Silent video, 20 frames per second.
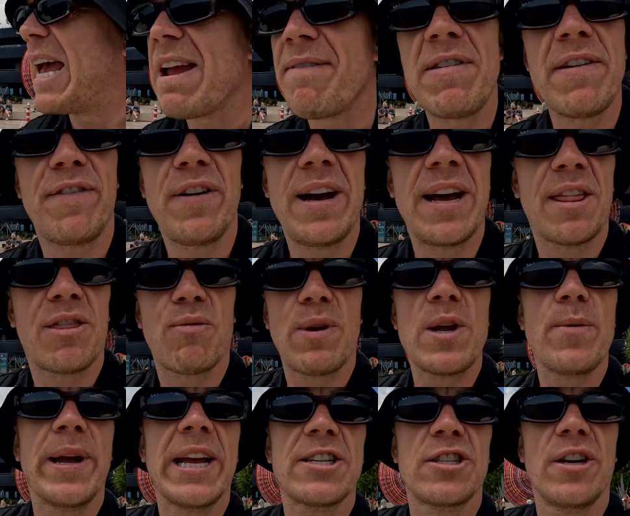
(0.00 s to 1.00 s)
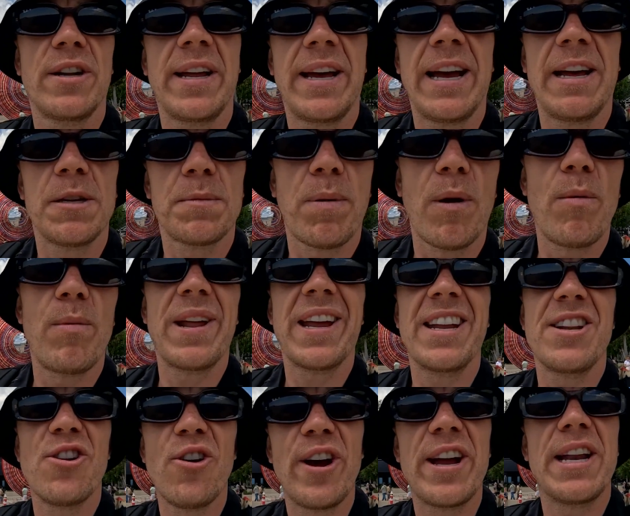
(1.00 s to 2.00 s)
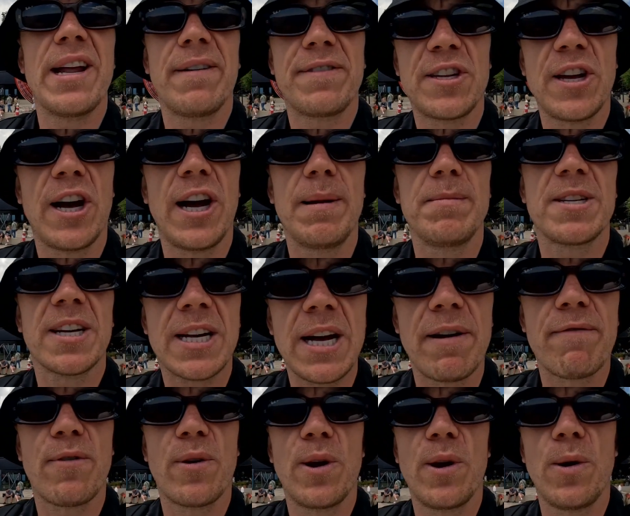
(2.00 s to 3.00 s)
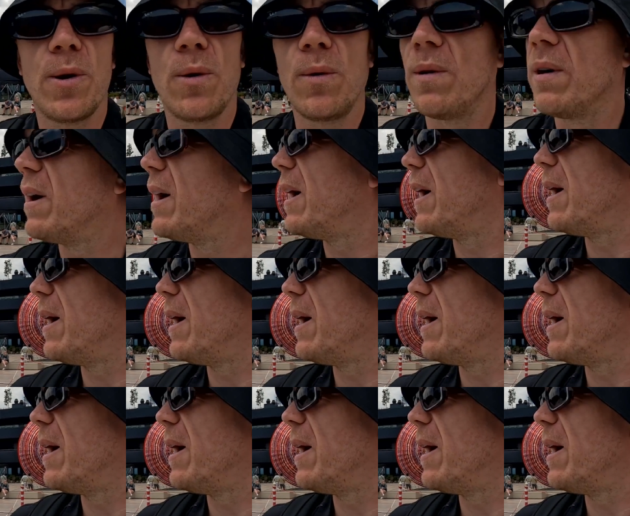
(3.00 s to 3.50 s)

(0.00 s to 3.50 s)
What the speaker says: even if I had 3 weeks on there, there's probably not enough time to cover it all.